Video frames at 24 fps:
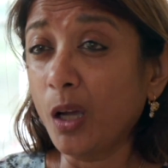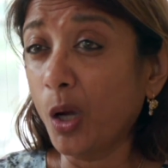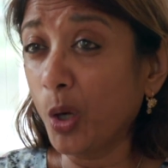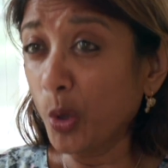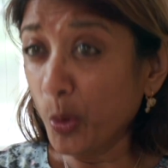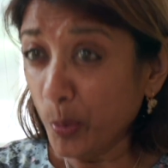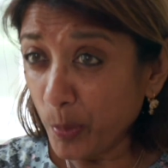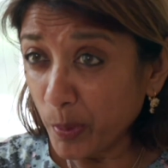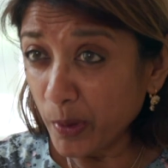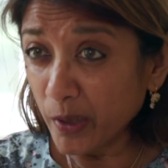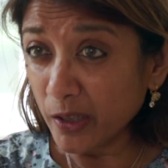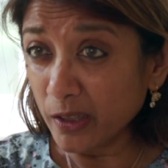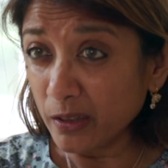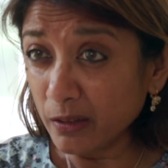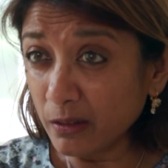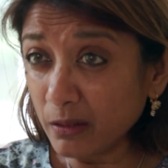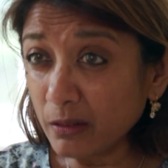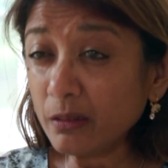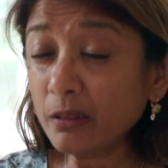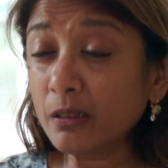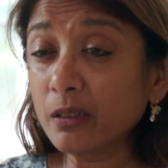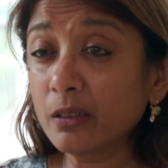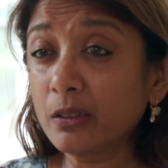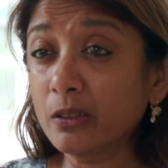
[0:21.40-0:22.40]

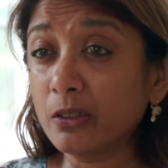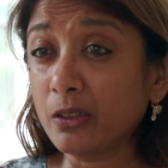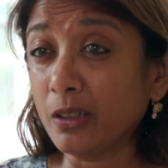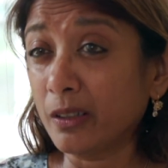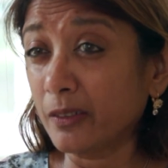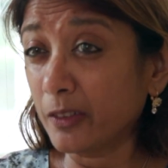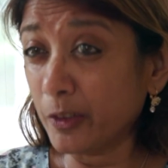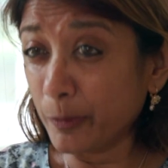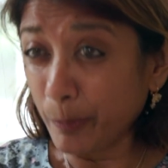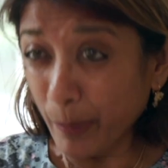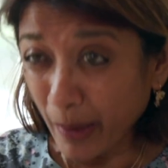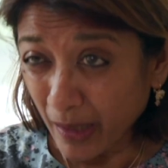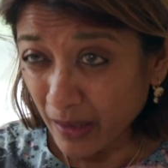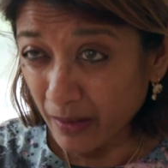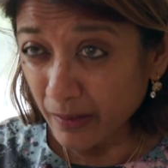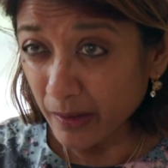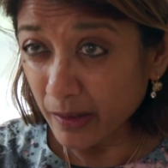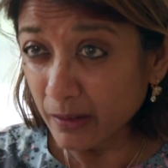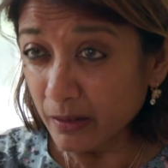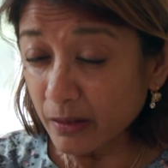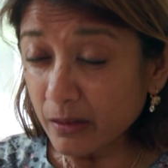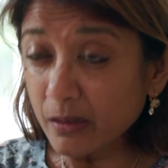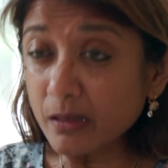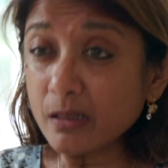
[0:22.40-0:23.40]
open,
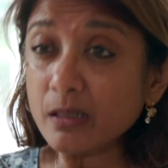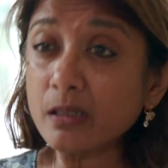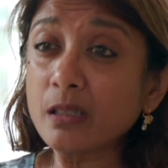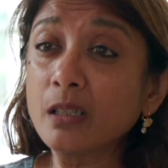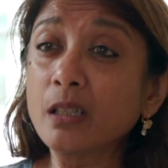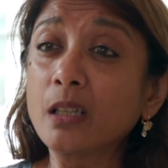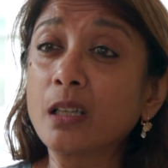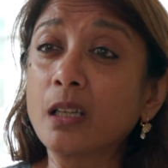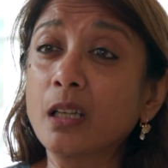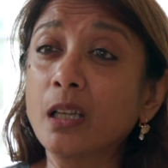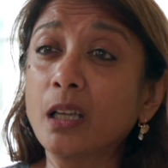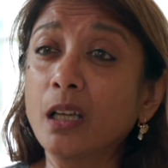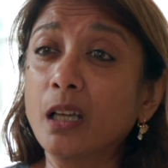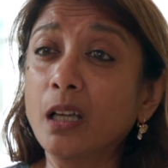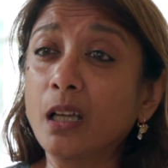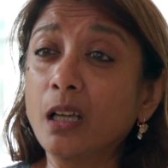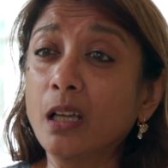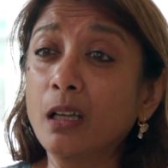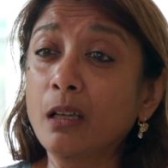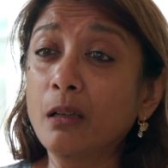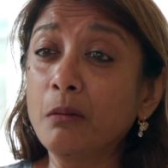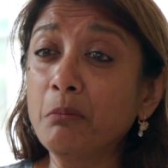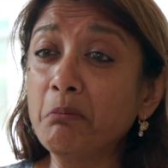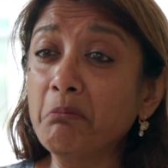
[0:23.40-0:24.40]
transparent,
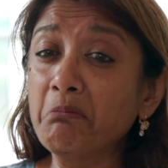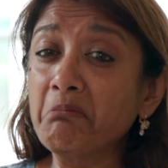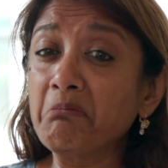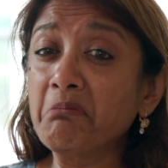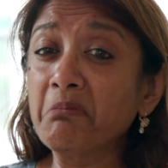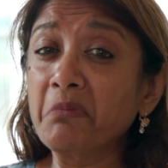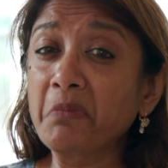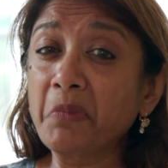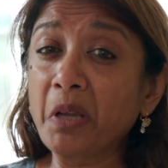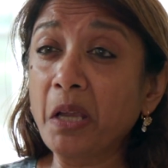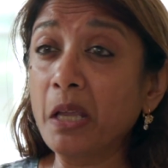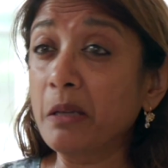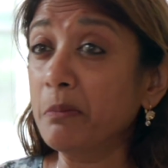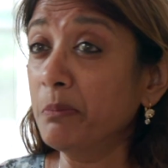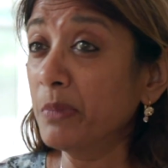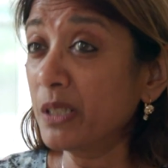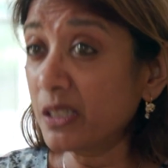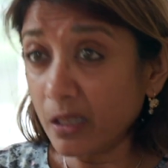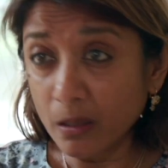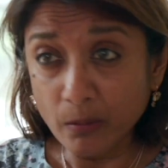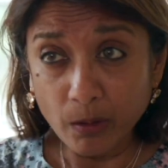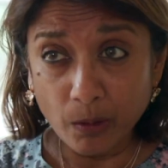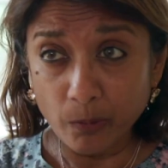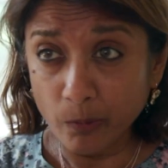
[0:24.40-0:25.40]

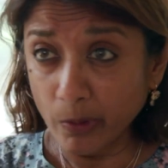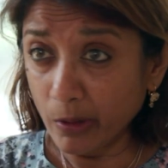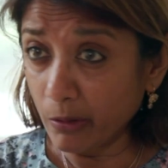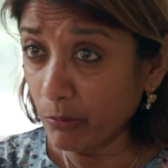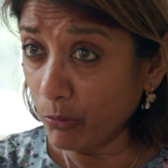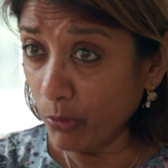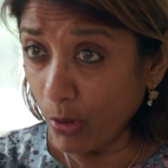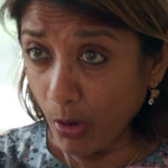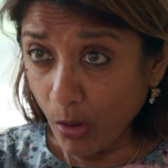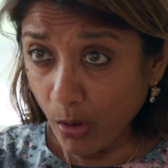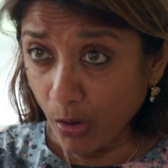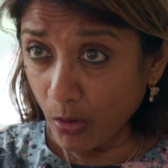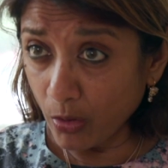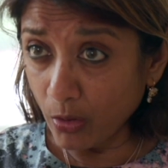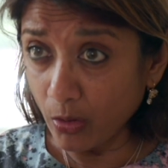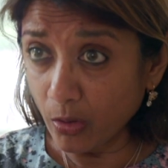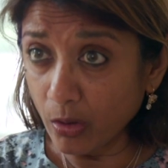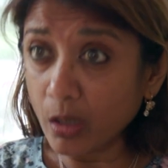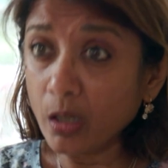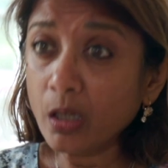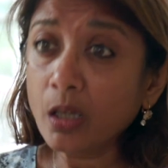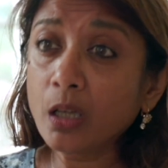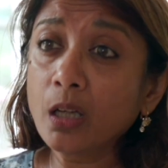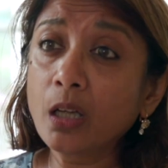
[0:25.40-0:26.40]
admitting when we're
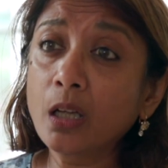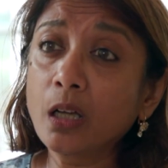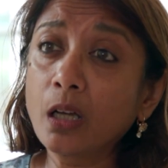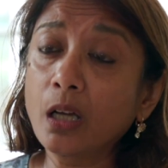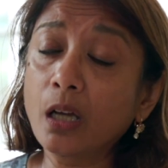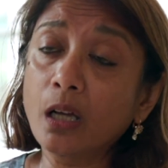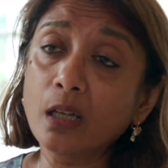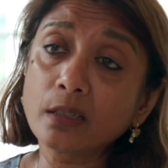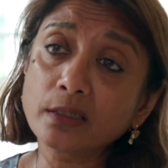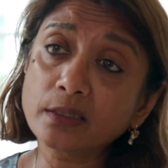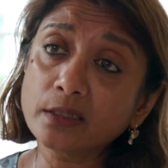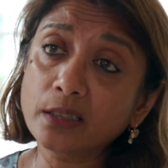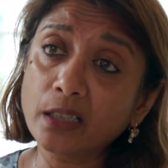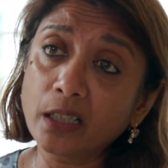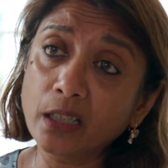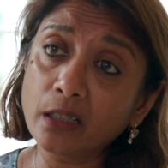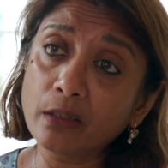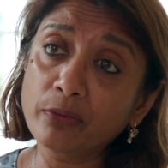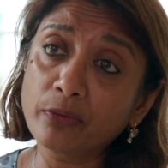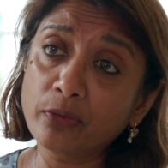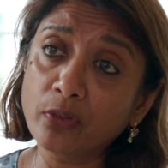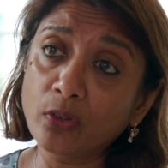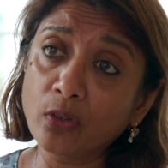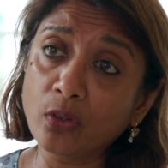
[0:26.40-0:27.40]
wrong,
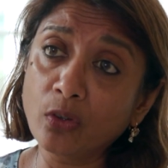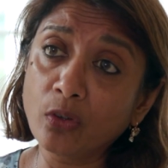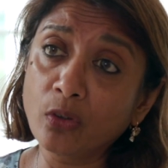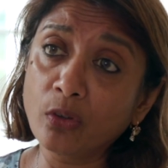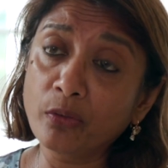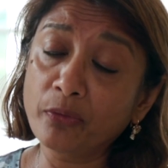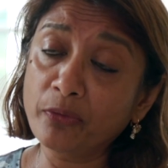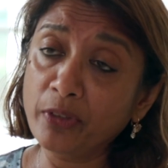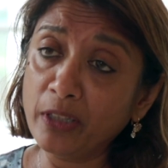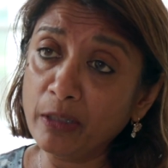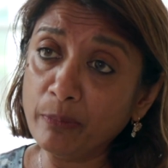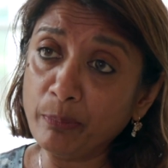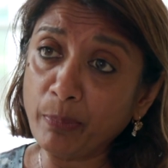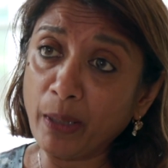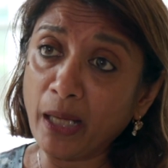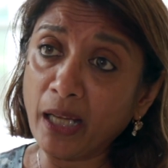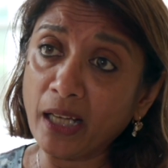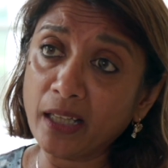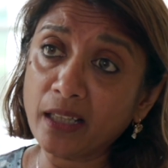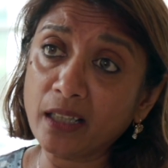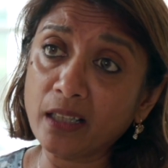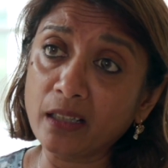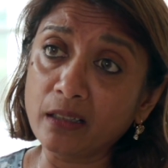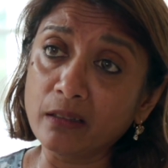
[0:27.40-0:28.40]
asking for
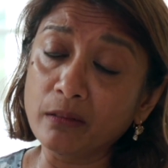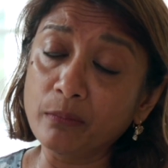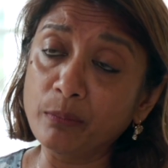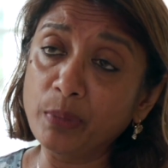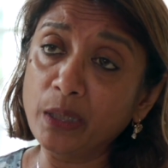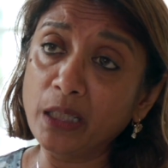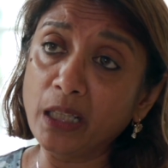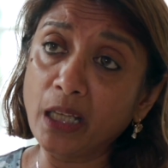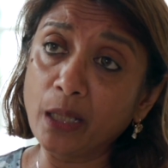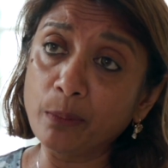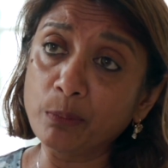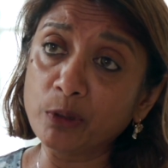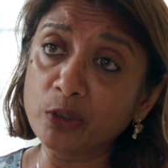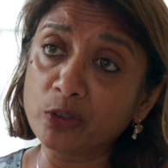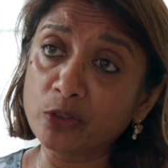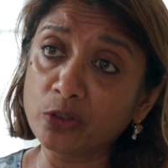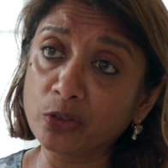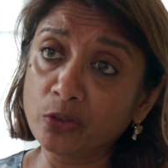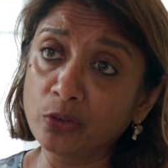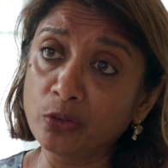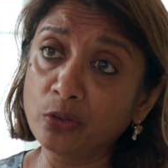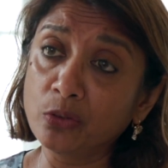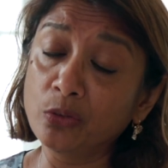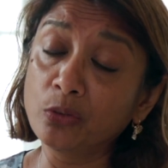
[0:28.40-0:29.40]
feedback and being able
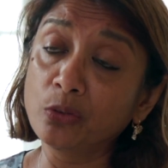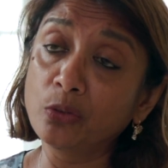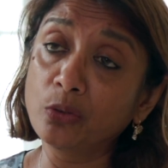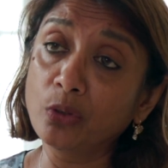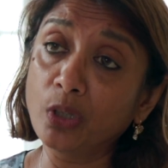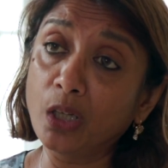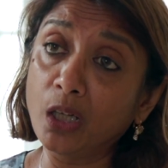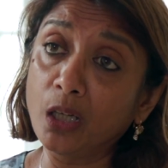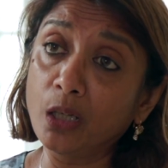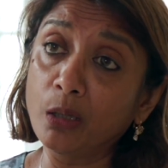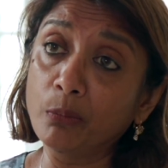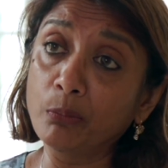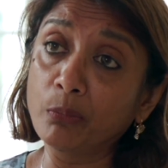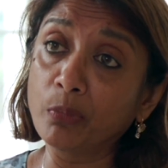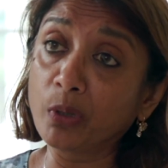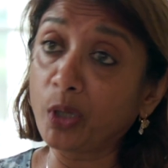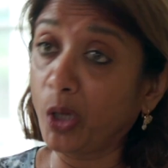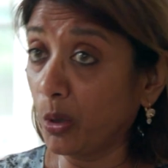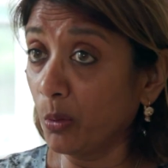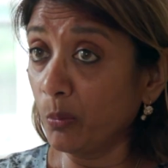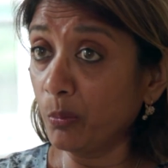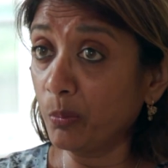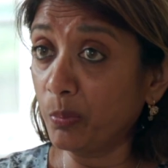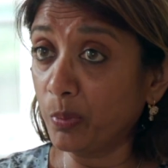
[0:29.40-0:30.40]
to
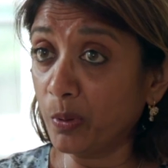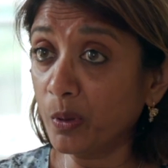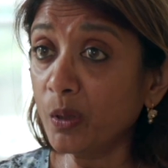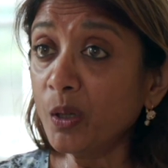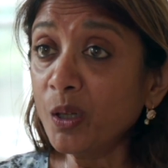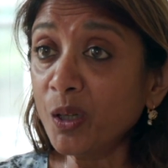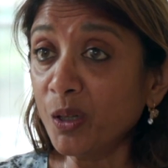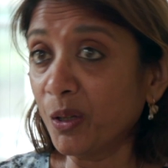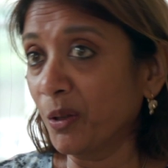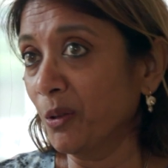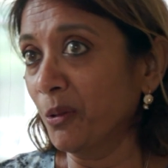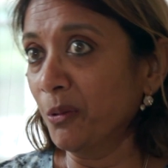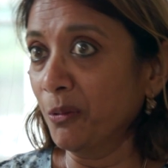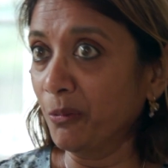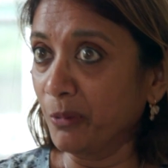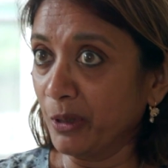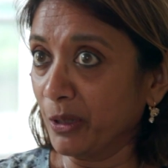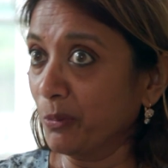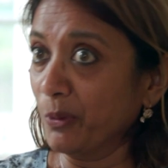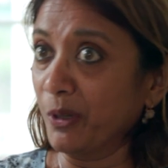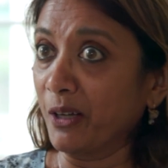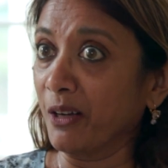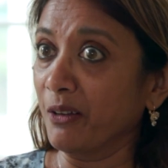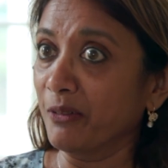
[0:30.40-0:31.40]
cope
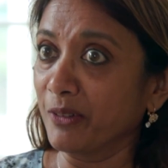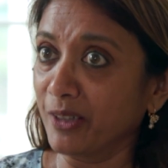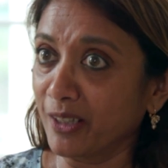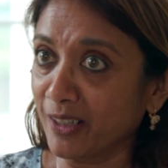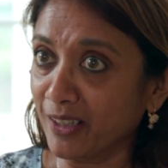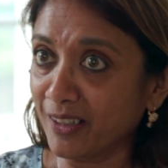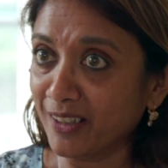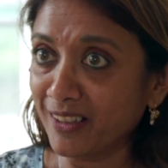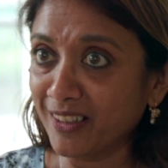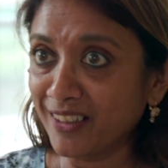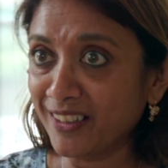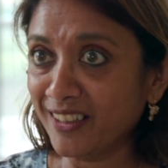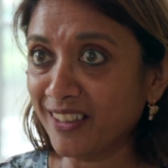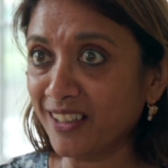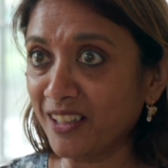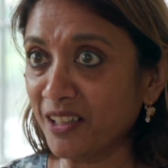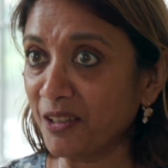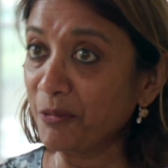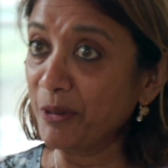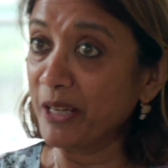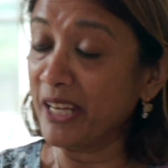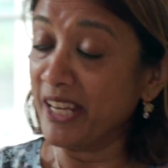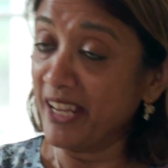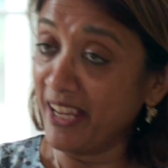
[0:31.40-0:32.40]
with whatever
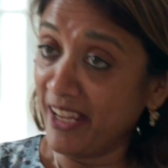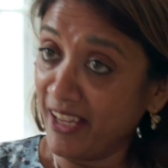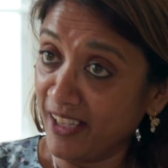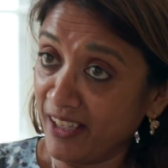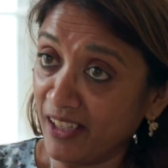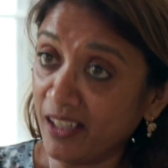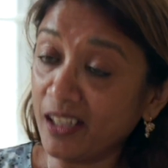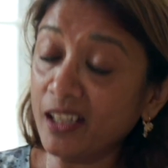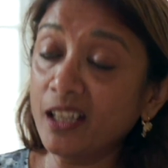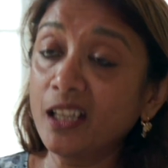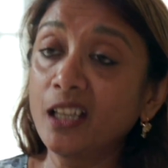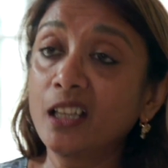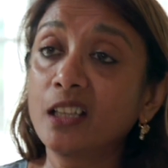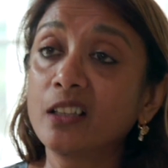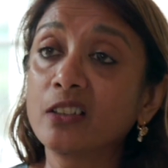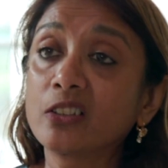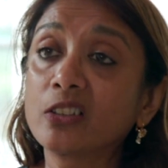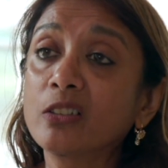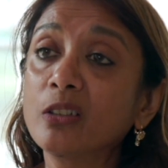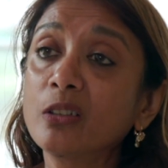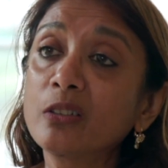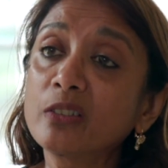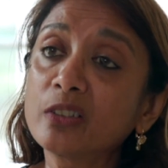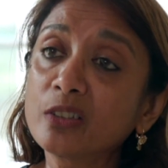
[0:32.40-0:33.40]
we hear.
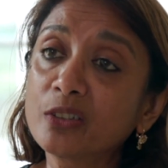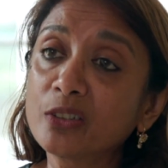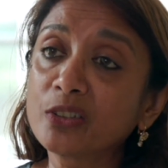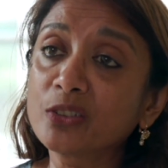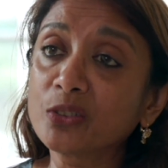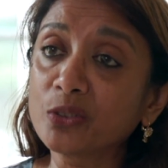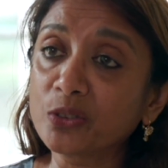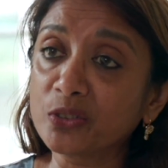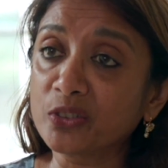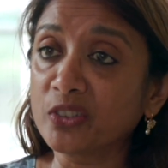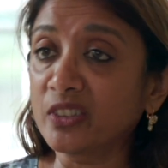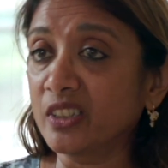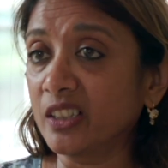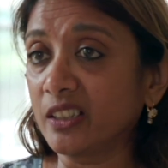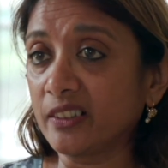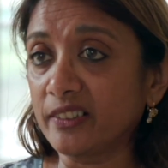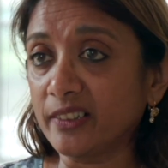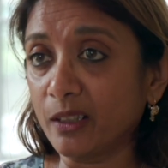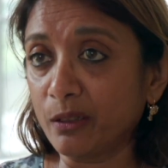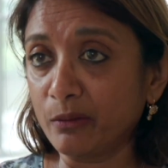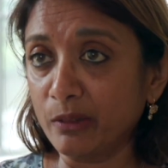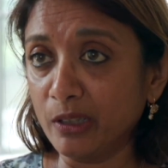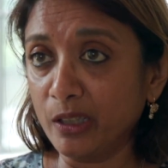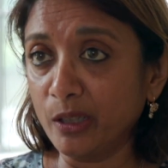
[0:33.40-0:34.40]
So those are the sorts of things
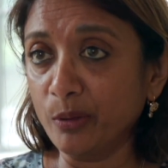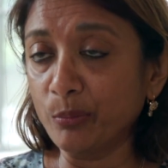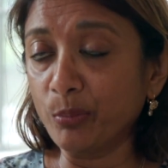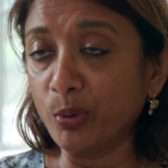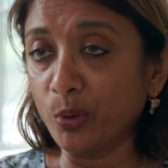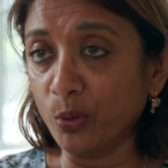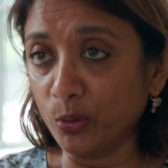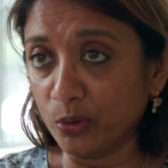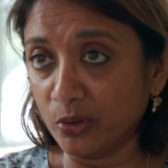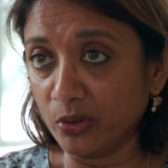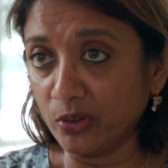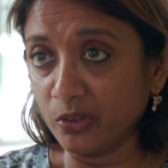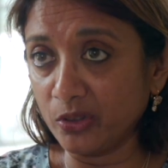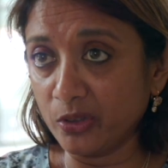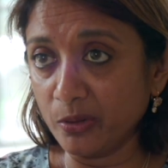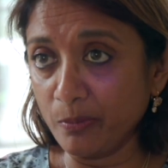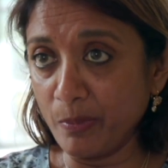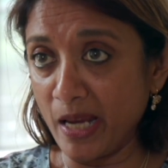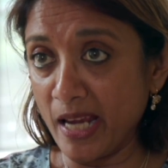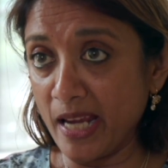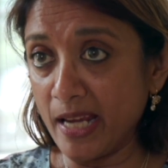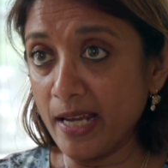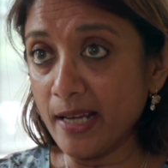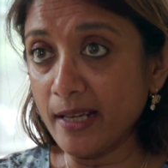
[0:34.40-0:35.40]
that are really important to
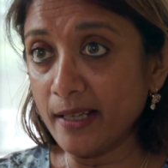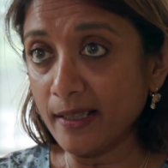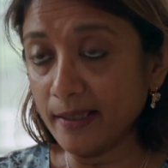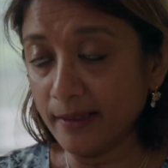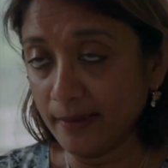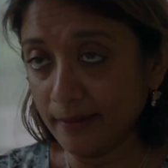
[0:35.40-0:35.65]
me.